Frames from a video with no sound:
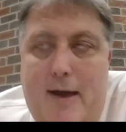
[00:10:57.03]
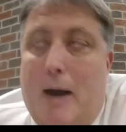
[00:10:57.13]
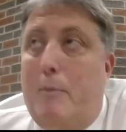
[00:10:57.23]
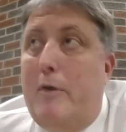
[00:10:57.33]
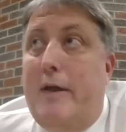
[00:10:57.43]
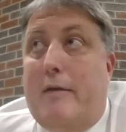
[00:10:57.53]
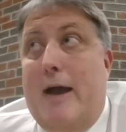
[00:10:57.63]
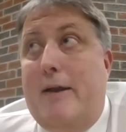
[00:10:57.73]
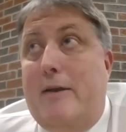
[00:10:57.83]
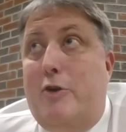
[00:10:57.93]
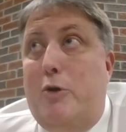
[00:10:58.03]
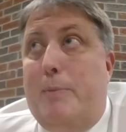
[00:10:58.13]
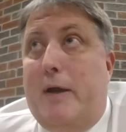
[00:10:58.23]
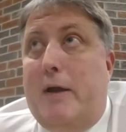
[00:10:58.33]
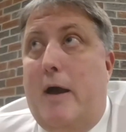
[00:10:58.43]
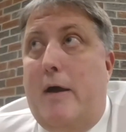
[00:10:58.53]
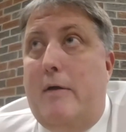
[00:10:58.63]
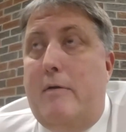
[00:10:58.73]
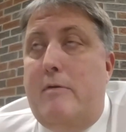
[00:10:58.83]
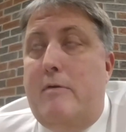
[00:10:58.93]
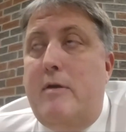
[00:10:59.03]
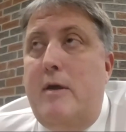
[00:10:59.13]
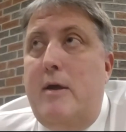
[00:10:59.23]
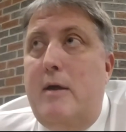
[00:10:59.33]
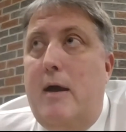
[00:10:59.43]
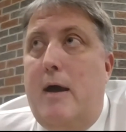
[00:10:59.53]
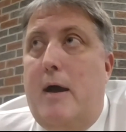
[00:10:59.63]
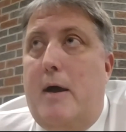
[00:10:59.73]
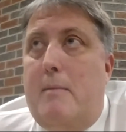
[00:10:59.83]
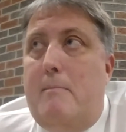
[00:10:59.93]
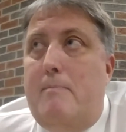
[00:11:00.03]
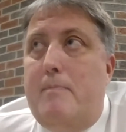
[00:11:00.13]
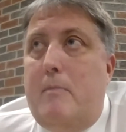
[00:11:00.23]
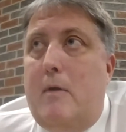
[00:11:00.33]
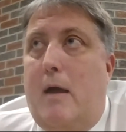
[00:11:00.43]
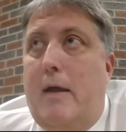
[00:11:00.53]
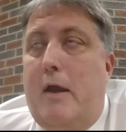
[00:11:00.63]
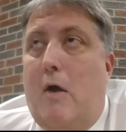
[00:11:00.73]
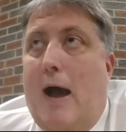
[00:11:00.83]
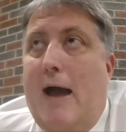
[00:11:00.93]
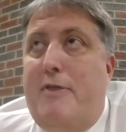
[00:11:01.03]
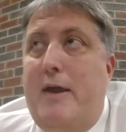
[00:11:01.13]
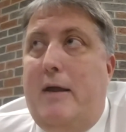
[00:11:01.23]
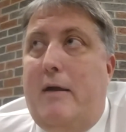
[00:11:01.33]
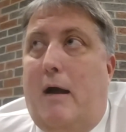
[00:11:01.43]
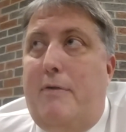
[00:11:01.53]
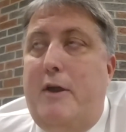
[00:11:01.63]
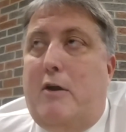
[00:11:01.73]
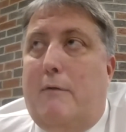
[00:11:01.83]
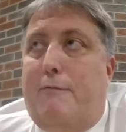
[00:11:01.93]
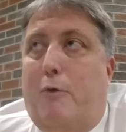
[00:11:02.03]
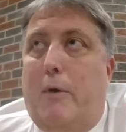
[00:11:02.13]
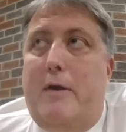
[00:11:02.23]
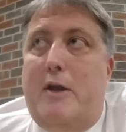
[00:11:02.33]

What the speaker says: And I'm really excited too, because I think our 4